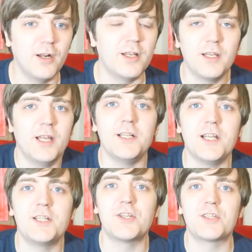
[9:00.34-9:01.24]
it,
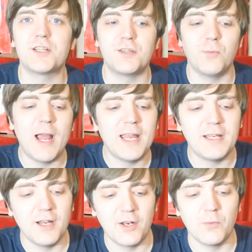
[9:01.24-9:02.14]
it's just the
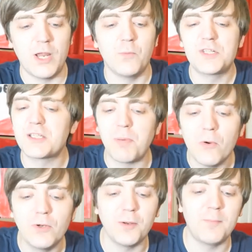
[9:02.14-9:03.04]
way it was
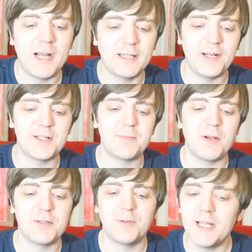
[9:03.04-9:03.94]
spoken back then, I
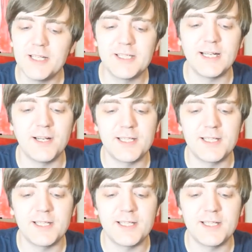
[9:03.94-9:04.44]
suppose. But it is still